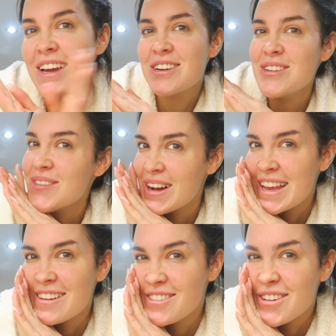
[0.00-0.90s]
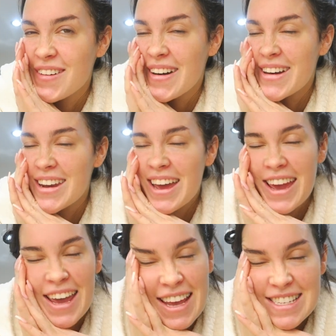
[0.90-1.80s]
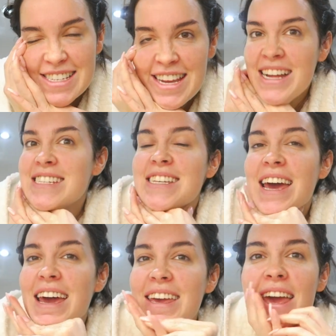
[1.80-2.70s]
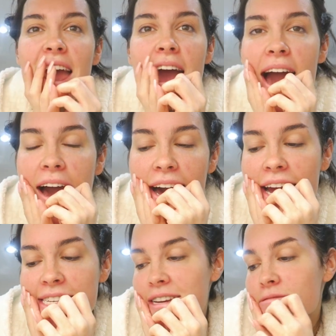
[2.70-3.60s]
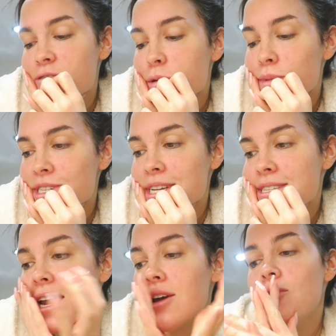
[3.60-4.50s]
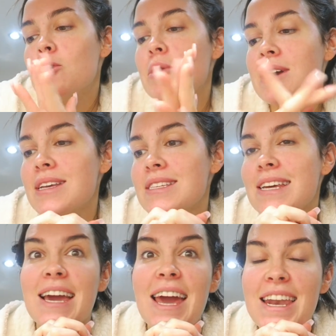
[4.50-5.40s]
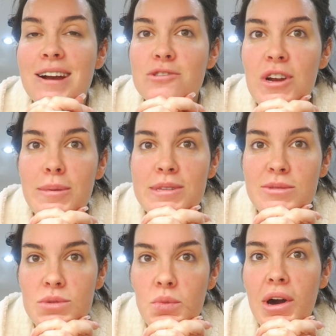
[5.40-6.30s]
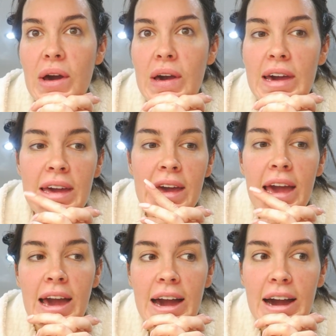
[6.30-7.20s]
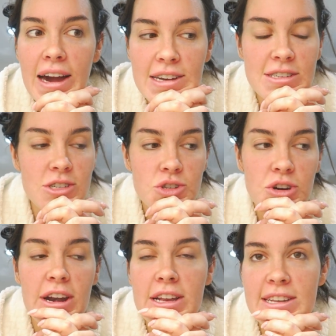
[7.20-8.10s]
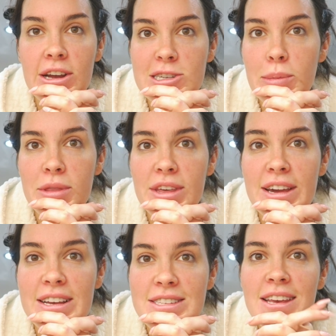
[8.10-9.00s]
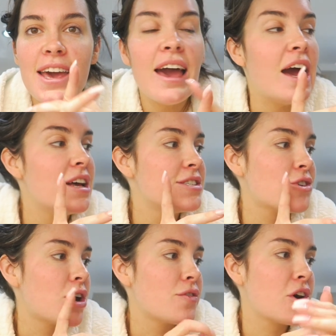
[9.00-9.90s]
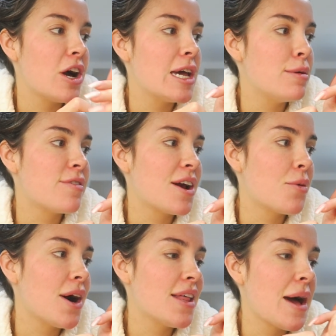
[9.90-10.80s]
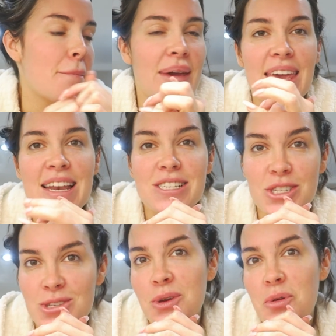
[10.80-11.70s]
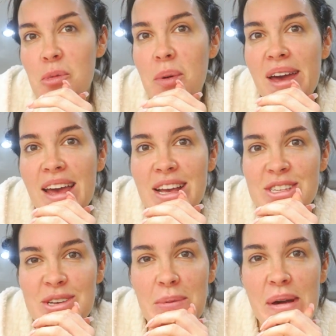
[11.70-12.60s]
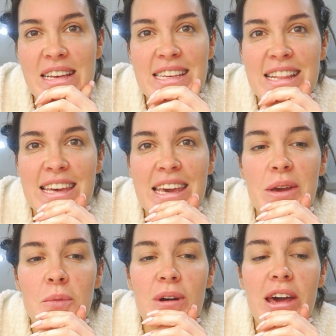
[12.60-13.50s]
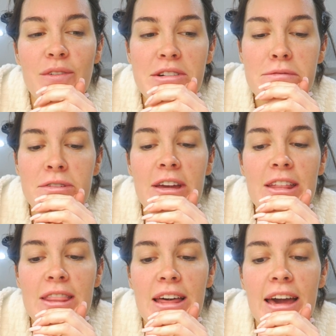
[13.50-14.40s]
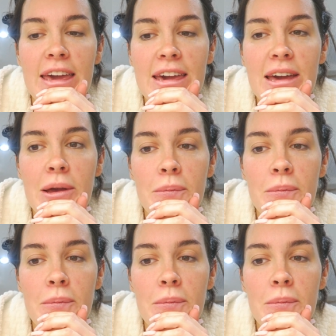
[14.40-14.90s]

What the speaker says: Good morning everyone, it is Saturday. I didn't film much yesterday at all because again I was really busy with work and just trying to stay on top of things. Sorry if you can't hear me very well. I'm making a soup. So basically whenever I'm feeling like